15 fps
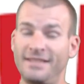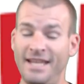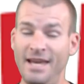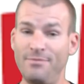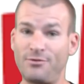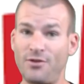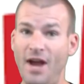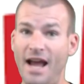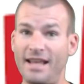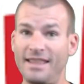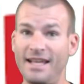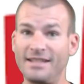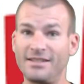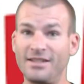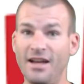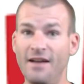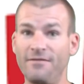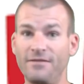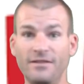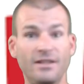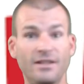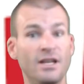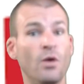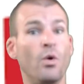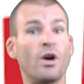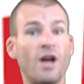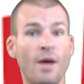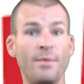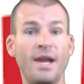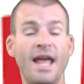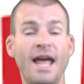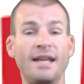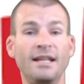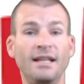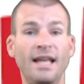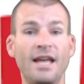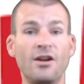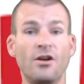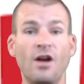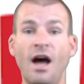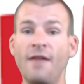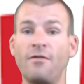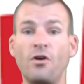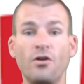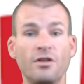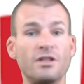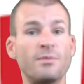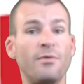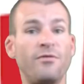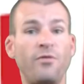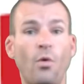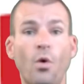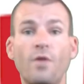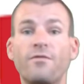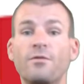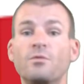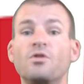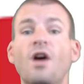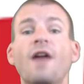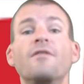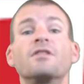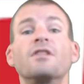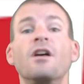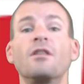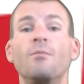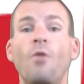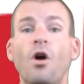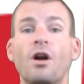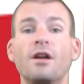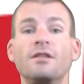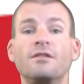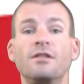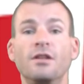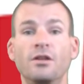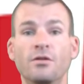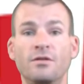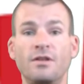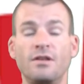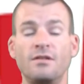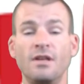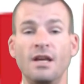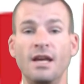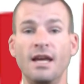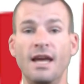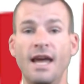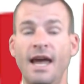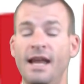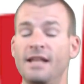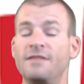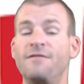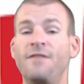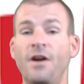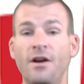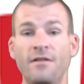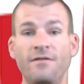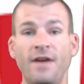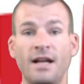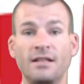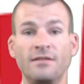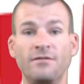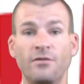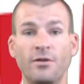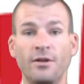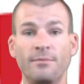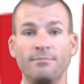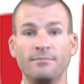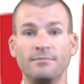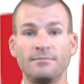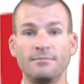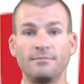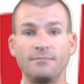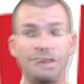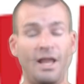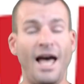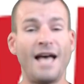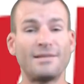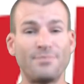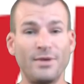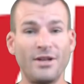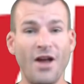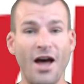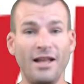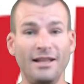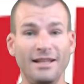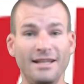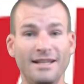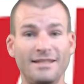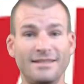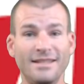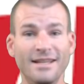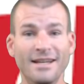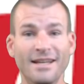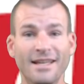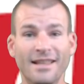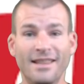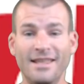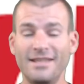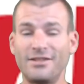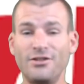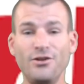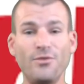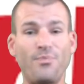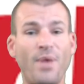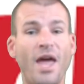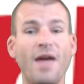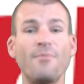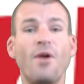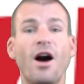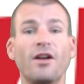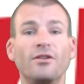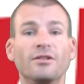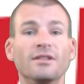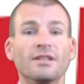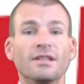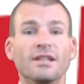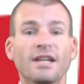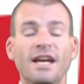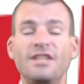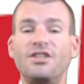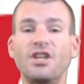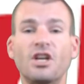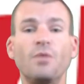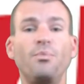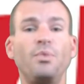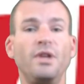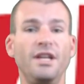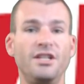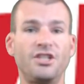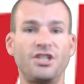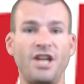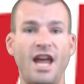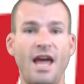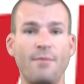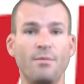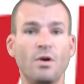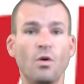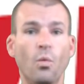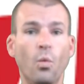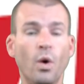Keep track of that stuff. It will come in handy later. I've heard this before from drivers in other markets that use this, and it's very effective for them. Last but not least, this new pay model. It's a complete sham.